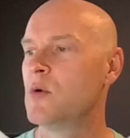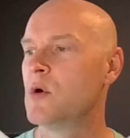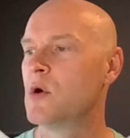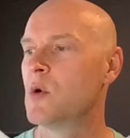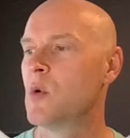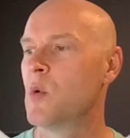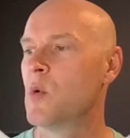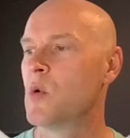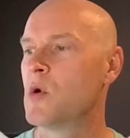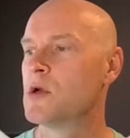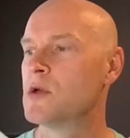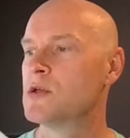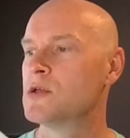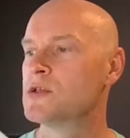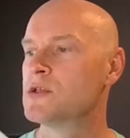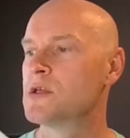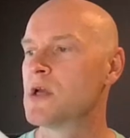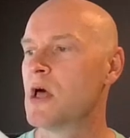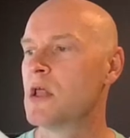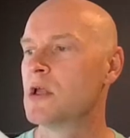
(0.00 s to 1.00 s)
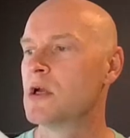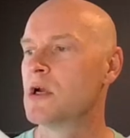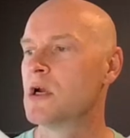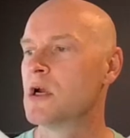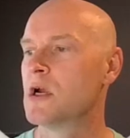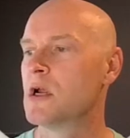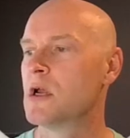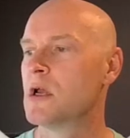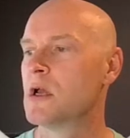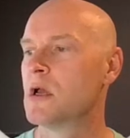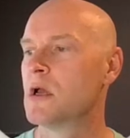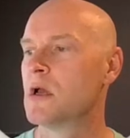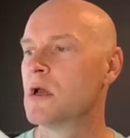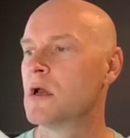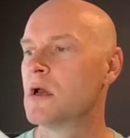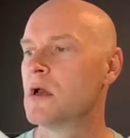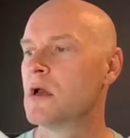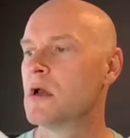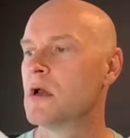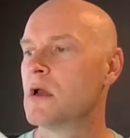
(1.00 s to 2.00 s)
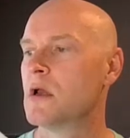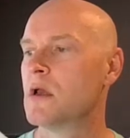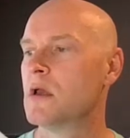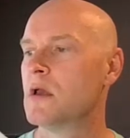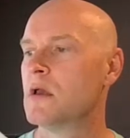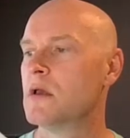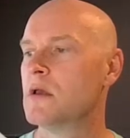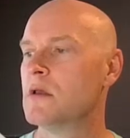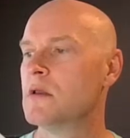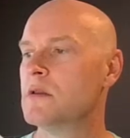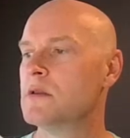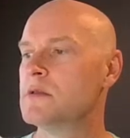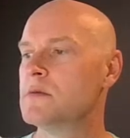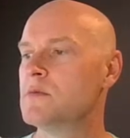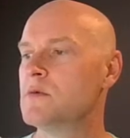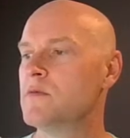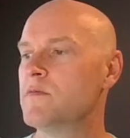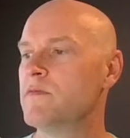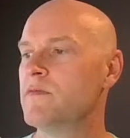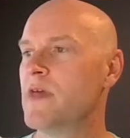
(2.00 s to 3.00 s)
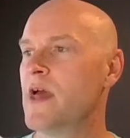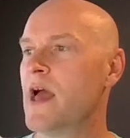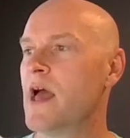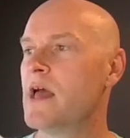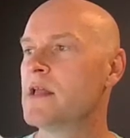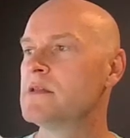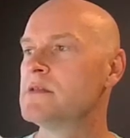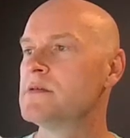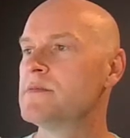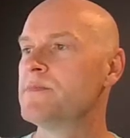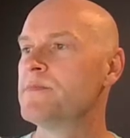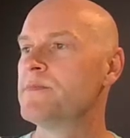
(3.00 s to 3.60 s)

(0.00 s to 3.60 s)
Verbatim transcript: or orange color. Let's move that.